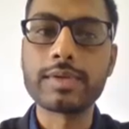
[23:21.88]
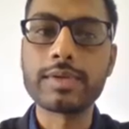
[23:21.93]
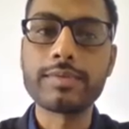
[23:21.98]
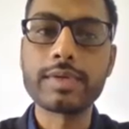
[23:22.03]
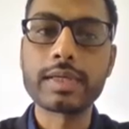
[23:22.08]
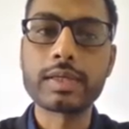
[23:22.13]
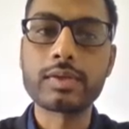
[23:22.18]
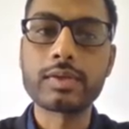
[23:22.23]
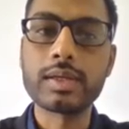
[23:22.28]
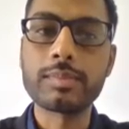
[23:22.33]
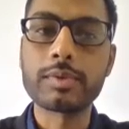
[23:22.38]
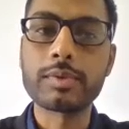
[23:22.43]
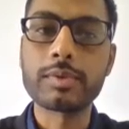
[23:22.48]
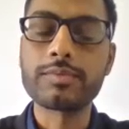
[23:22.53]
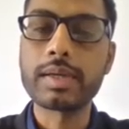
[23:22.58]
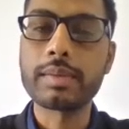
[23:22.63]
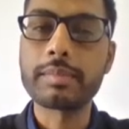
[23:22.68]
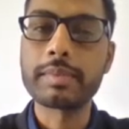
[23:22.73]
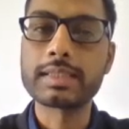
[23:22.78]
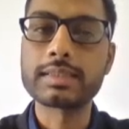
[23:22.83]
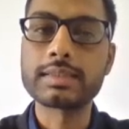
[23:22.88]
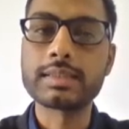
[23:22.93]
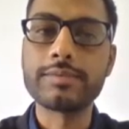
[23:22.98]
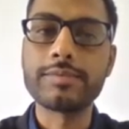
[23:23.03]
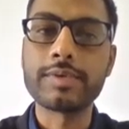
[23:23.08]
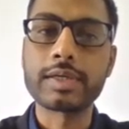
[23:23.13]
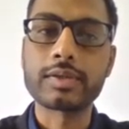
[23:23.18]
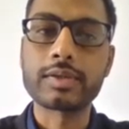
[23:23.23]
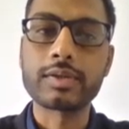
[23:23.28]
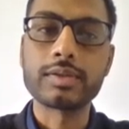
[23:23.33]
5 factorial upon 5 minus 3
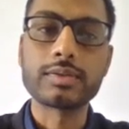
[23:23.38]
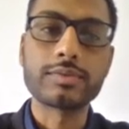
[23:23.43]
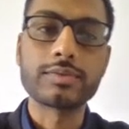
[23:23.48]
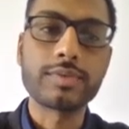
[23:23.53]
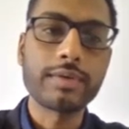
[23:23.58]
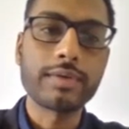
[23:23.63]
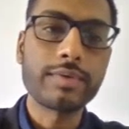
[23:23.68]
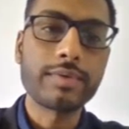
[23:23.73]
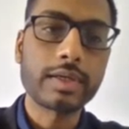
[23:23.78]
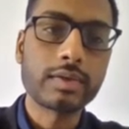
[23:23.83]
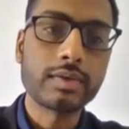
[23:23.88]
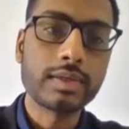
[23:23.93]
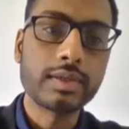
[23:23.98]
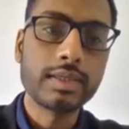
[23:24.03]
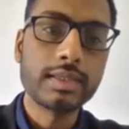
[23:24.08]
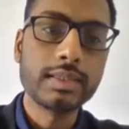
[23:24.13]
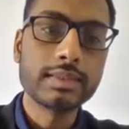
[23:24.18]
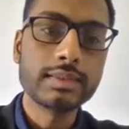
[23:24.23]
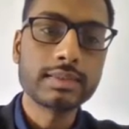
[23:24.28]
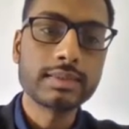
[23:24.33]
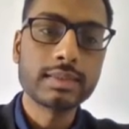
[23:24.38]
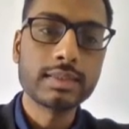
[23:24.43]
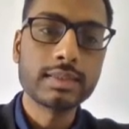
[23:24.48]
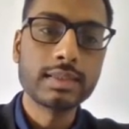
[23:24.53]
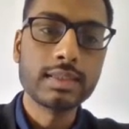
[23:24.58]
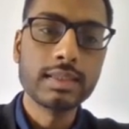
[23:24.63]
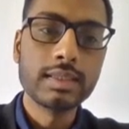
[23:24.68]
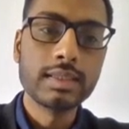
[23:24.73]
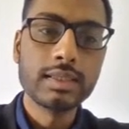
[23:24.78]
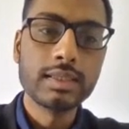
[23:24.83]
factorial. So 5 factorial is
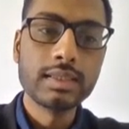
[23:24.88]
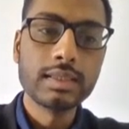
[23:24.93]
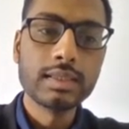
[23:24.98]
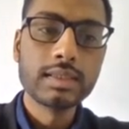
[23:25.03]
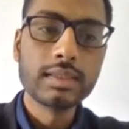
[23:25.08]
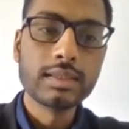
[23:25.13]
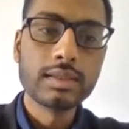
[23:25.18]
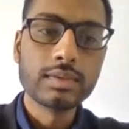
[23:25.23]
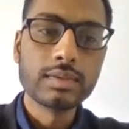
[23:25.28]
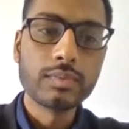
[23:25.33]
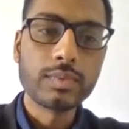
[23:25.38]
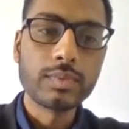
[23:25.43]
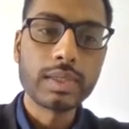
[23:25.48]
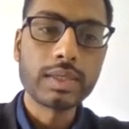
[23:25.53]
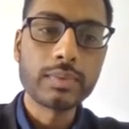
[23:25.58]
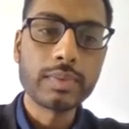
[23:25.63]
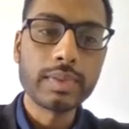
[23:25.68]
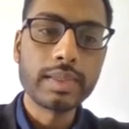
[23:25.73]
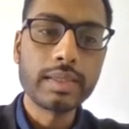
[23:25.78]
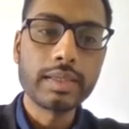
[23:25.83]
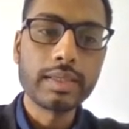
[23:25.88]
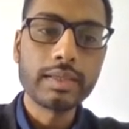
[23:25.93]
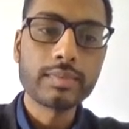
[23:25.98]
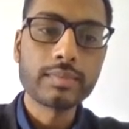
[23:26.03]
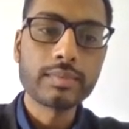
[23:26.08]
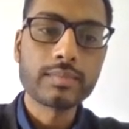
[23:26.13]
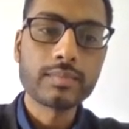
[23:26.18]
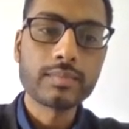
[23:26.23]
120.